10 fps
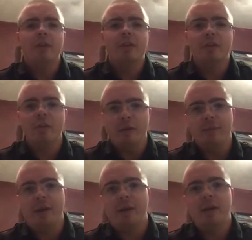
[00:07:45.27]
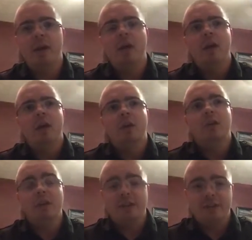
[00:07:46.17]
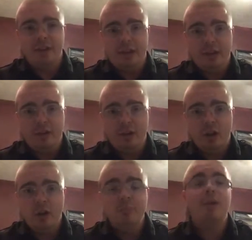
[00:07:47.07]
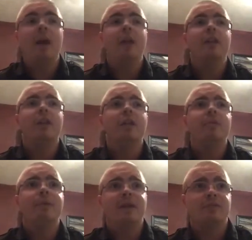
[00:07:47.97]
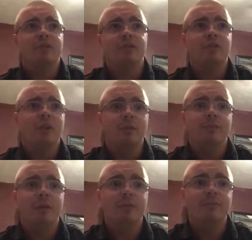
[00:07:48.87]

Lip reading: they'll need a running back. They'll need secondary help, and they'll need pass rusher help.